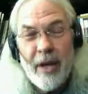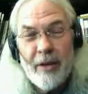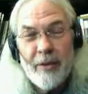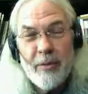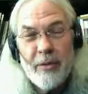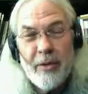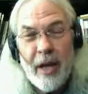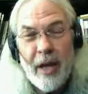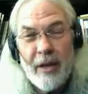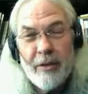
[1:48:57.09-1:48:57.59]
got
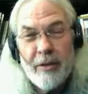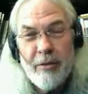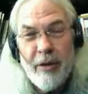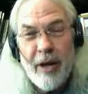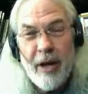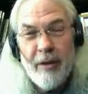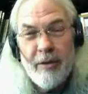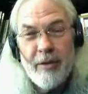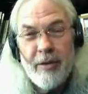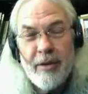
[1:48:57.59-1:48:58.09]
some solid
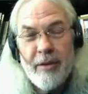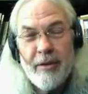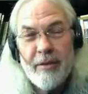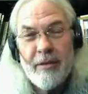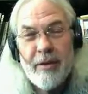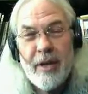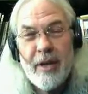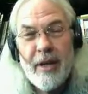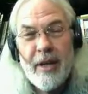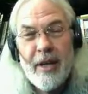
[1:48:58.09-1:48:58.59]
ground to